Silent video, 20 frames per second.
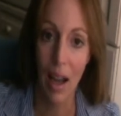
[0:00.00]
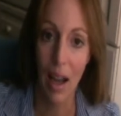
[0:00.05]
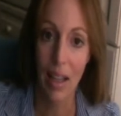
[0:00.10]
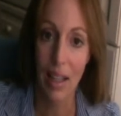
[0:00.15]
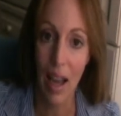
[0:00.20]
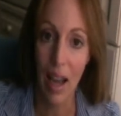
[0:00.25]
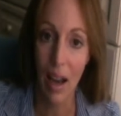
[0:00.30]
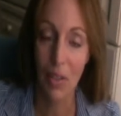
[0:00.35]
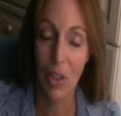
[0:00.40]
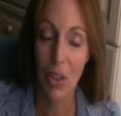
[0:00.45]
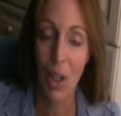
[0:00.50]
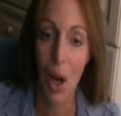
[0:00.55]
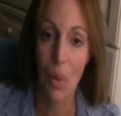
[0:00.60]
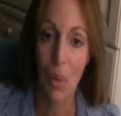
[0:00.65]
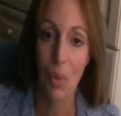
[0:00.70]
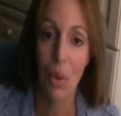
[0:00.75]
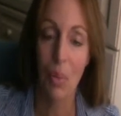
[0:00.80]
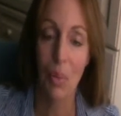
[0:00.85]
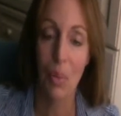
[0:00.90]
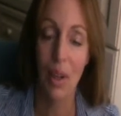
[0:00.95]
You have to
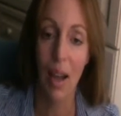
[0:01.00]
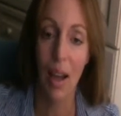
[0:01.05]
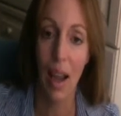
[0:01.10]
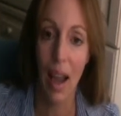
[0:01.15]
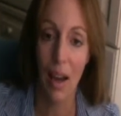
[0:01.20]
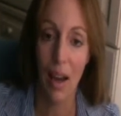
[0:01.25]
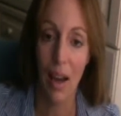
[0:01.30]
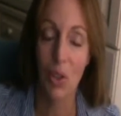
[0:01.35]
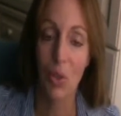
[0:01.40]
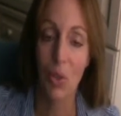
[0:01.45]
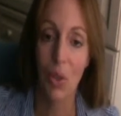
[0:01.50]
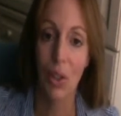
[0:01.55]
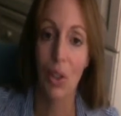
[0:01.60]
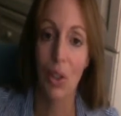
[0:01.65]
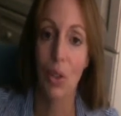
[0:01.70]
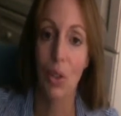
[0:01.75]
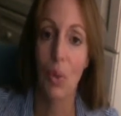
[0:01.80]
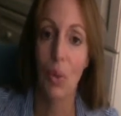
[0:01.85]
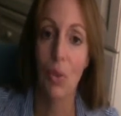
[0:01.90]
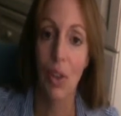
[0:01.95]
come with me. I have to rent
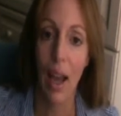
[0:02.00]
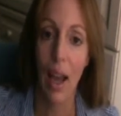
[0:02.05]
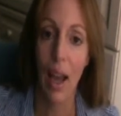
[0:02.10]
this movie.